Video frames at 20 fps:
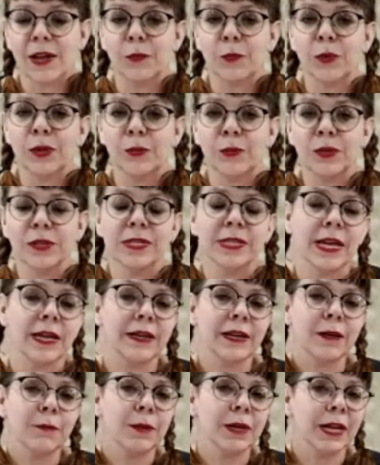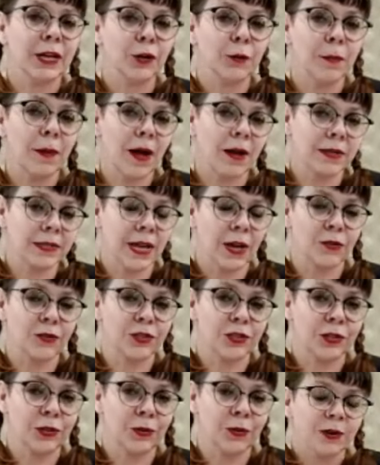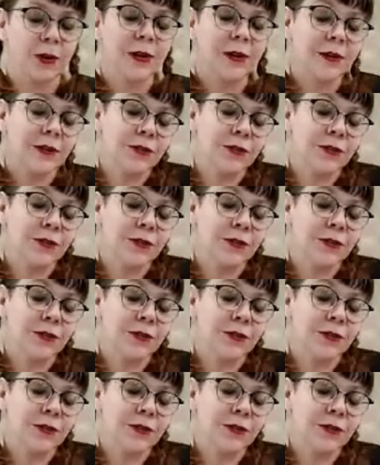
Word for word: and we will send a beginner box out to you.